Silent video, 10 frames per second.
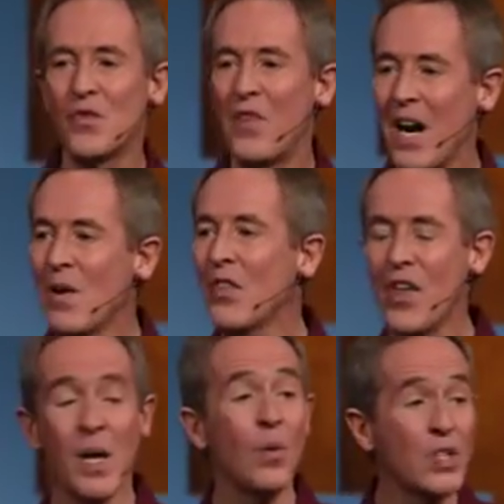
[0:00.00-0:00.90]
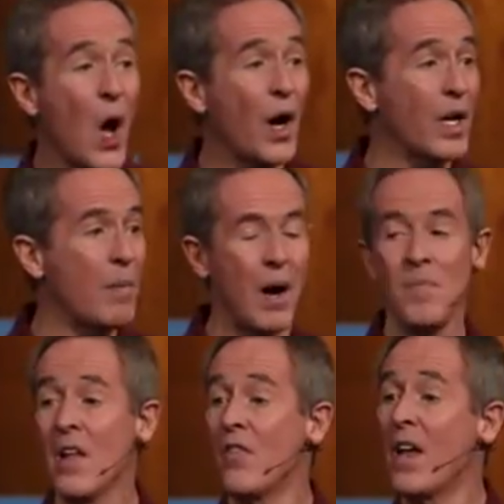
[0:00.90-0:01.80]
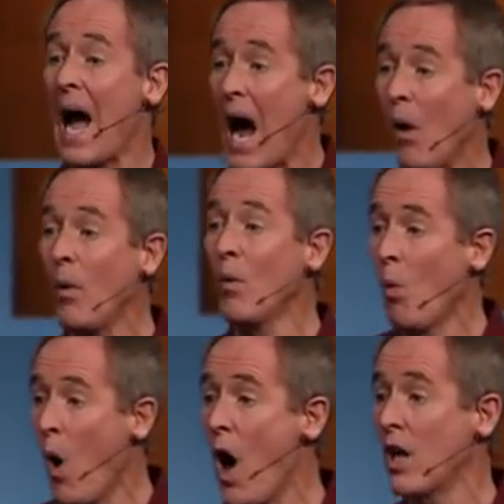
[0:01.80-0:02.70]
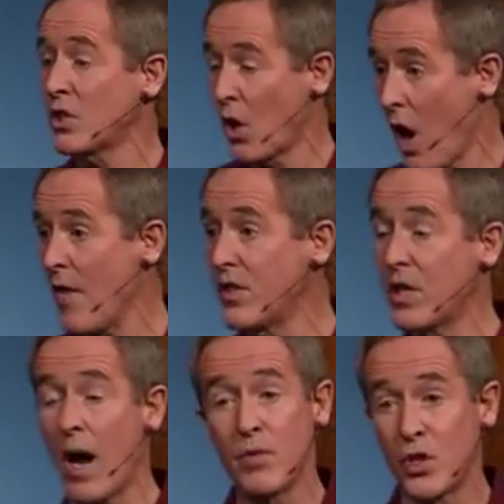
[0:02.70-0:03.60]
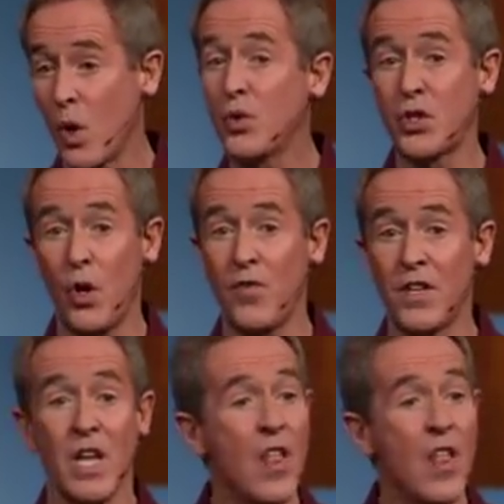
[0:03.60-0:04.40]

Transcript: very thing we're talking about, that our wants are oftentimes so surface,